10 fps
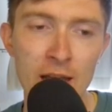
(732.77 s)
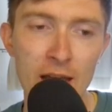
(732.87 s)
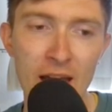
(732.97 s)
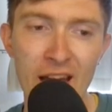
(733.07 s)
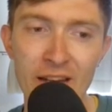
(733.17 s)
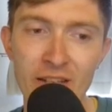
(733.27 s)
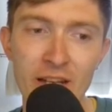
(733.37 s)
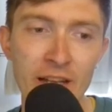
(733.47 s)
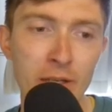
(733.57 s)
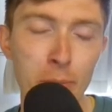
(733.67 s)
And
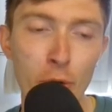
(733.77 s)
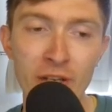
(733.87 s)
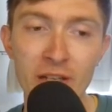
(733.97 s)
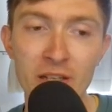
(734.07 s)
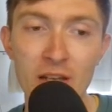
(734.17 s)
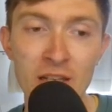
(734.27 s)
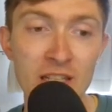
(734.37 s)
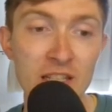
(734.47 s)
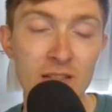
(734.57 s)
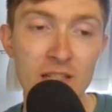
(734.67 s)
yeah, he could put in a
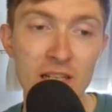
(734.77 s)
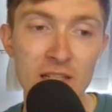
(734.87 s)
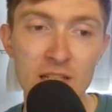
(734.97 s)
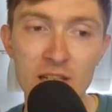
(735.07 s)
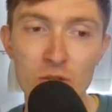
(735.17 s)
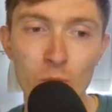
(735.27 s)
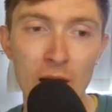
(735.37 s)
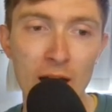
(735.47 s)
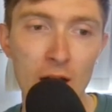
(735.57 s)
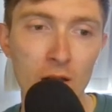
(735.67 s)
decent TT as
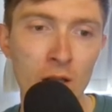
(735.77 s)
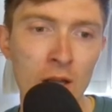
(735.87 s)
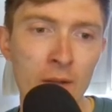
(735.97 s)
well.